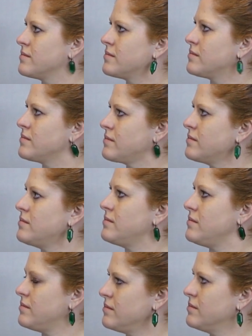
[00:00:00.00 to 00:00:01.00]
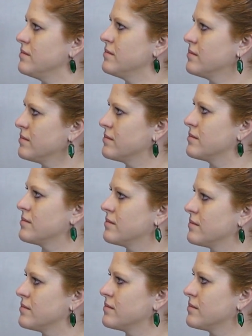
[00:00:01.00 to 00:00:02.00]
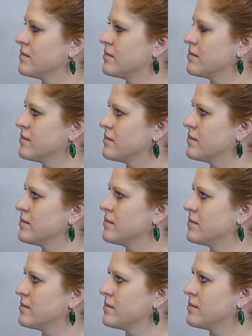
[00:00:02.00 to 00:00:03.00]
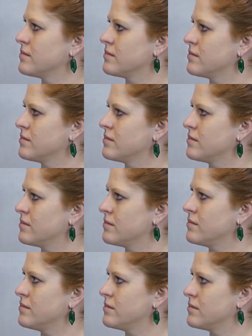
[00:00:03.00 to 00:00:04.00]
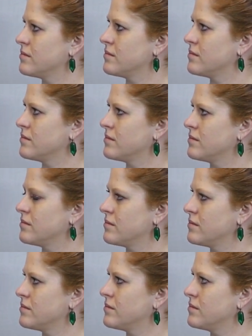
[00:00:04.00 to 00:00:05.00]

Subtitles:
The person shown says nothing.